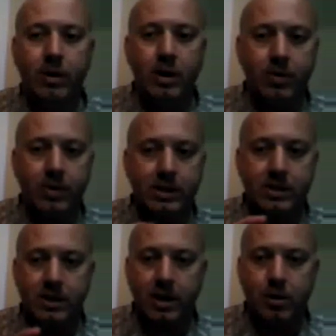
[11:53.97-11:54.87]
These
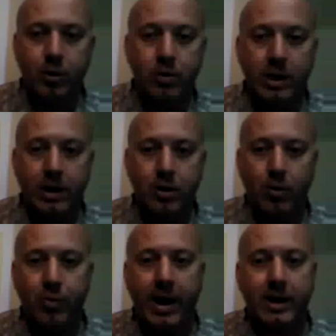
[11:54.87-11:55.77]
include clinical
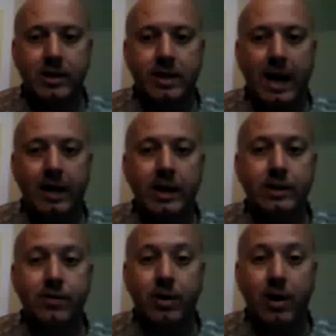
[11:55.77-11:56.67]
practice guidelines
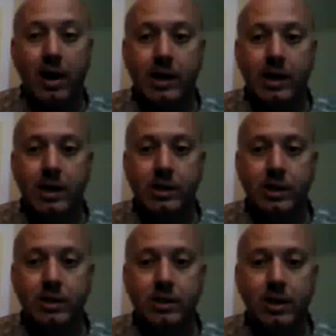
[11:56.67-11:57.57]
for chronic
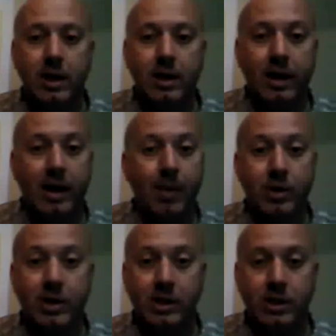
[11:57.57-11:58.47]
conditions like
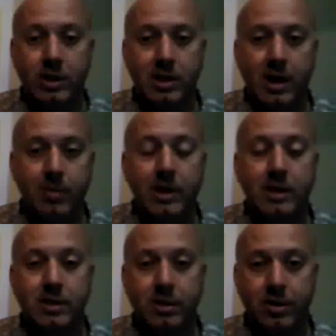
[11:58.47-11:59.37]
hypertension and
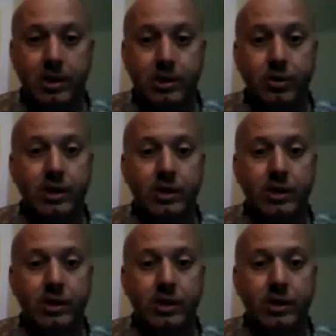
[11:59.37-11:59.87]
diabetes. These are the issues that you